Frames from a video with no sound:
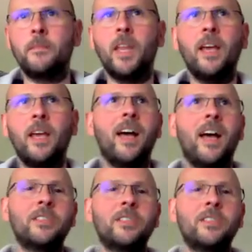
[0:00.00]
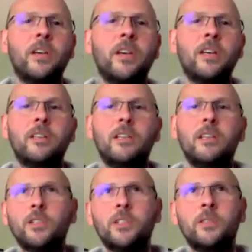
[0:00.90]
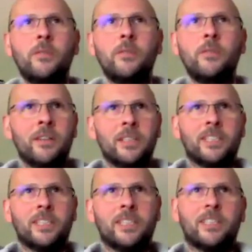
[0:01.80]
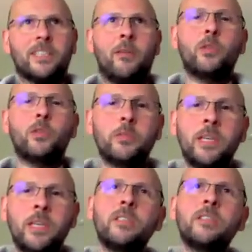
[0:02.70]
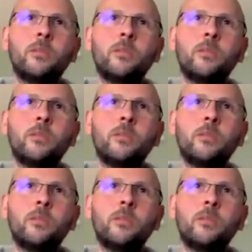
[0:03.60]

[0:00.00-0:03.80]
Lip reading: There's lots of other 652 optimizations that we